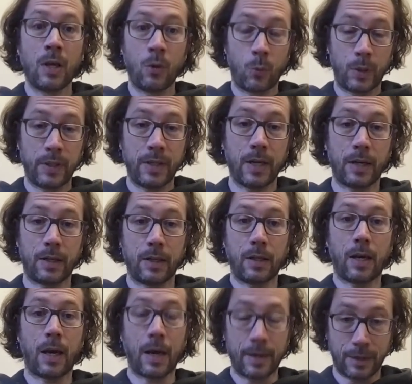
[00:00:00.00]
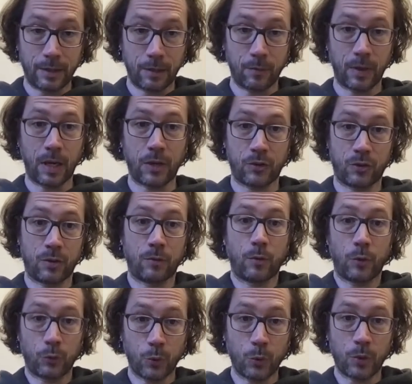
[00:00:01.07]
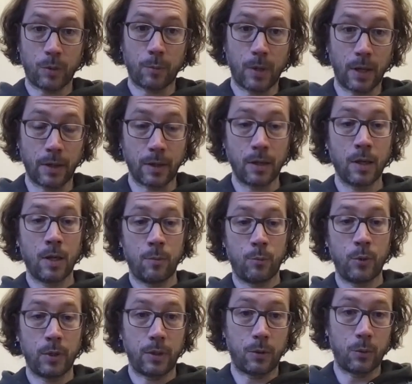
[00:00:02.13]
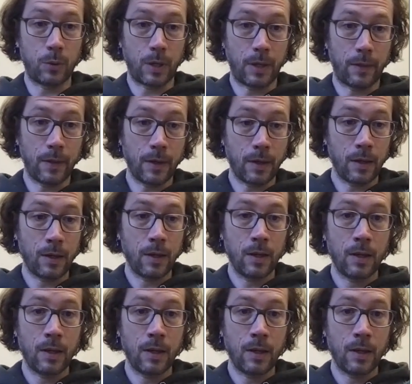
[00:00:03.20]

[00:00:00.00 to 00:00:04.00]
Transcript: with the identification of the sodium line. Pretty cool, I think.